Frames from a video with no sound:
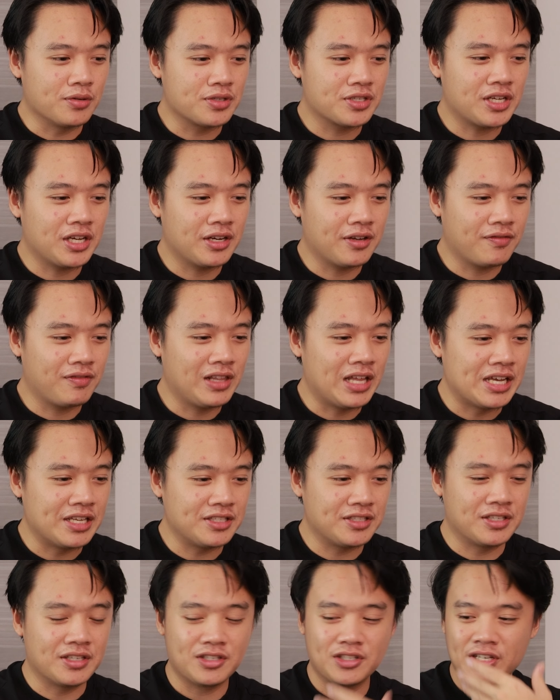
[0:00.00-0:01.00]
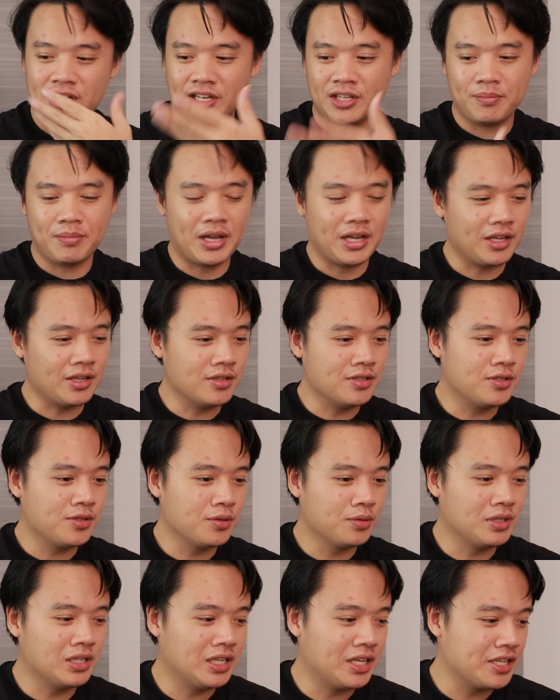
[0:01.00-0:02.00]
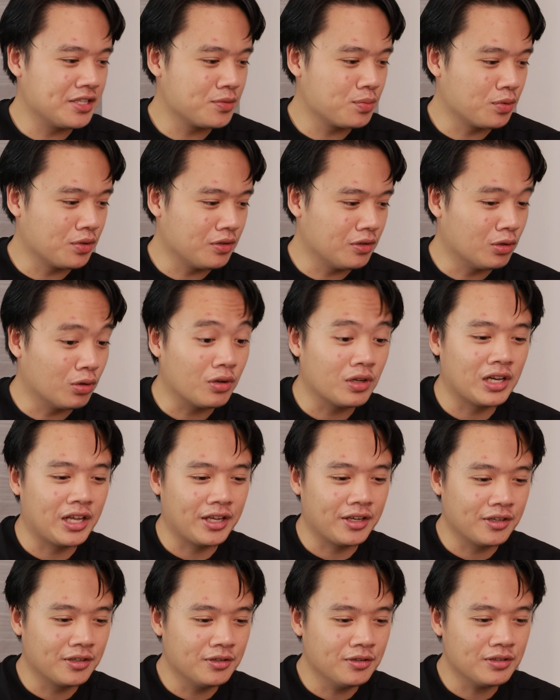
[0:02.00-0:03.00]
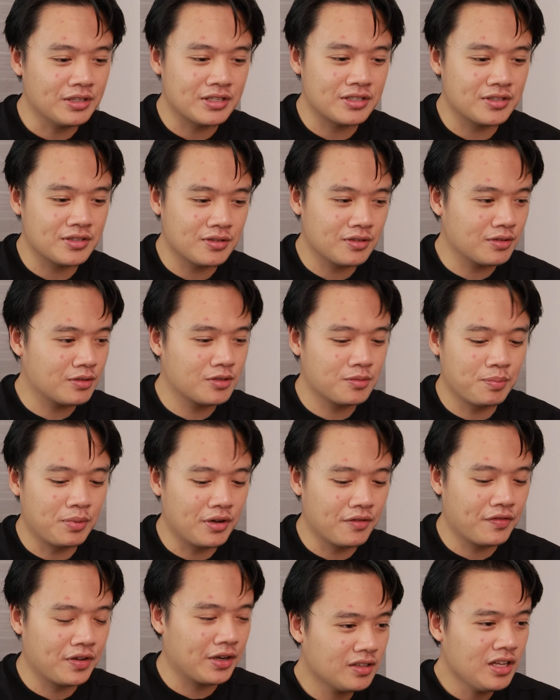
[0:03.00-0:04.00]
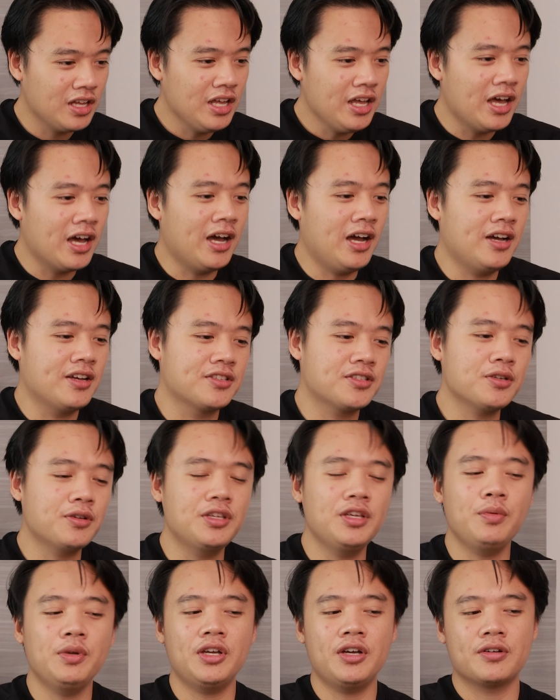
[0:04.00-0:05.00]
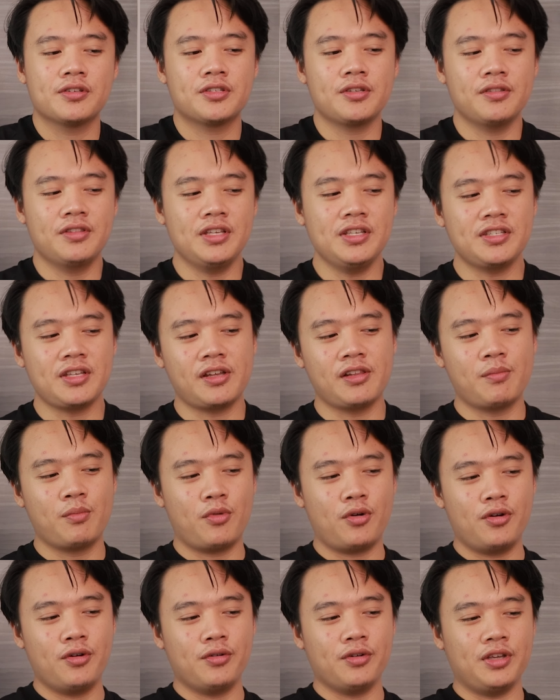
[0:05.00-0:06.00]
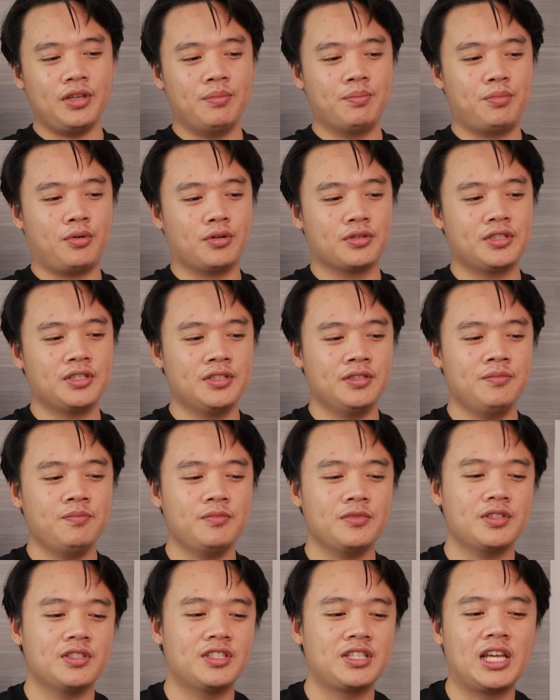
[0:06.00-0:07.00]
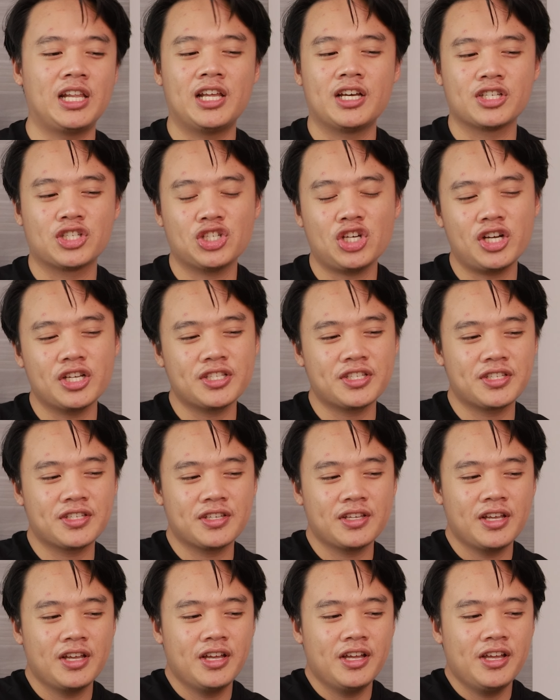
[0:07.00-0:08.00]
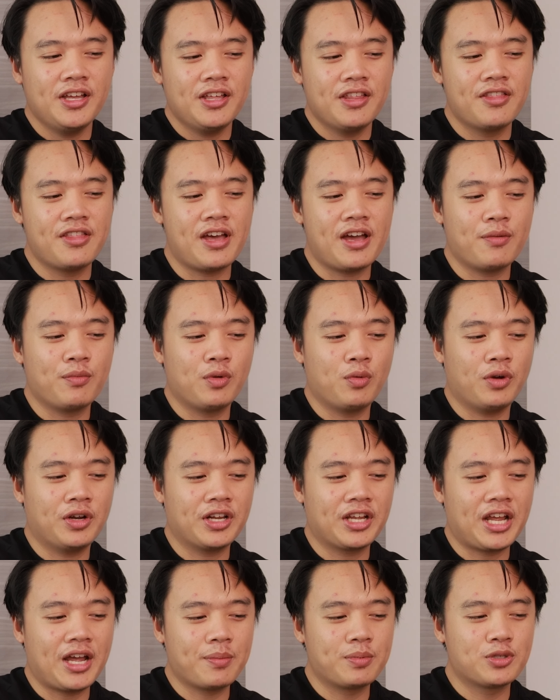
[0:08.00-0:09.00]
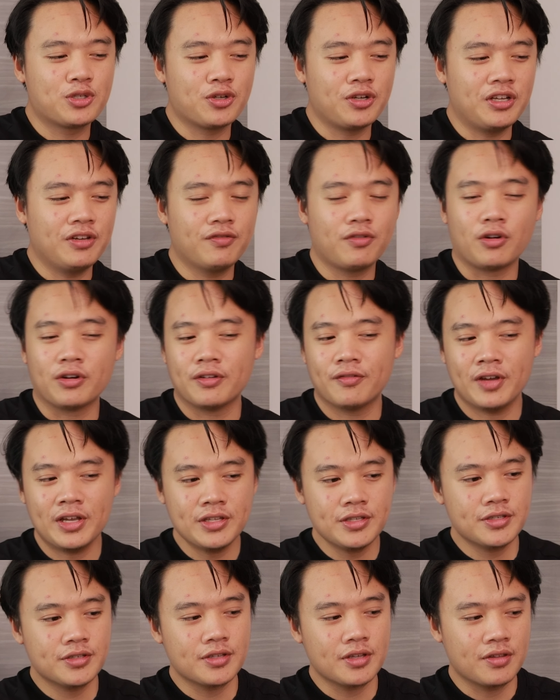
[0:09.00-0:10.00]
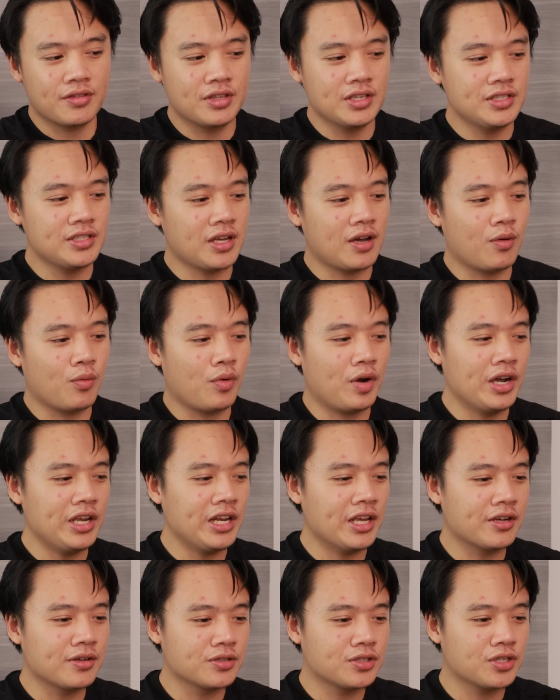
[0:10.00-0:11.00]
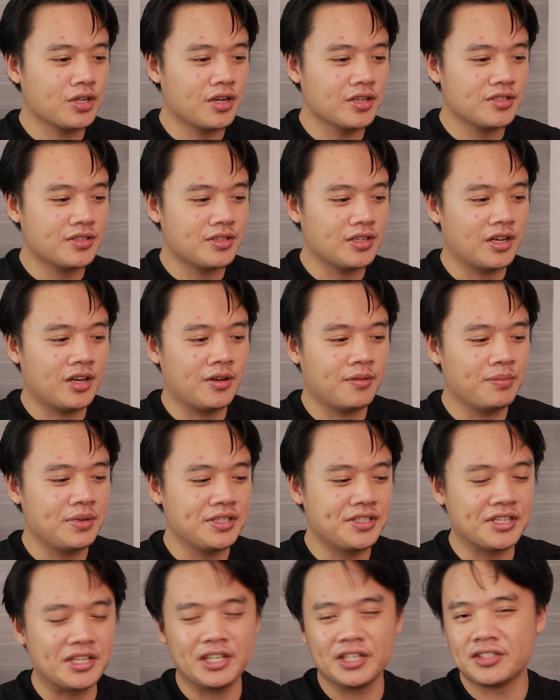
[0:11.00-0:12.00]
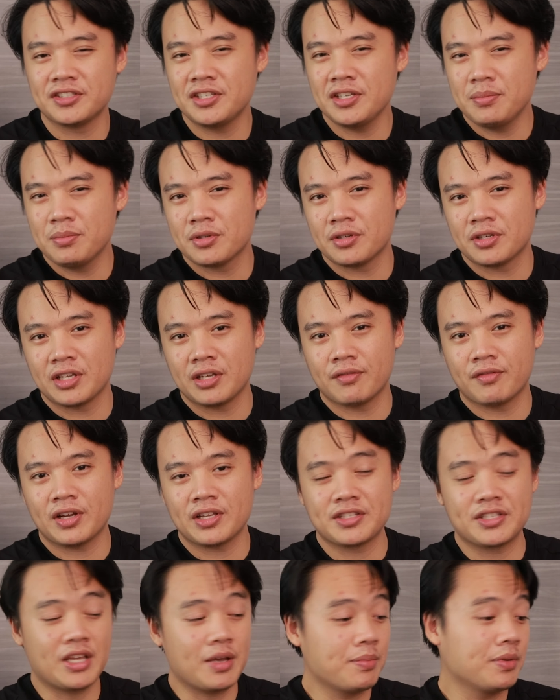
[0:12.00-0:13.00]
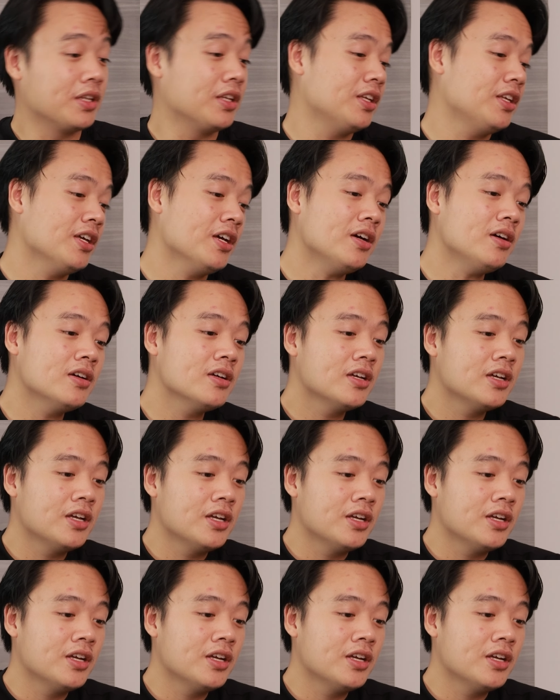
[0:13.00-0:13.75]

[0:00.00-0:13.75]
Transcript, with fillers: those kind of lights are shining back into the lens would look like, you know, that's perfect. Ah, so here we go. So these are the more important stellar shots that we want to capture in for events. These are wide angle shots, uh, basically a team building events happening here.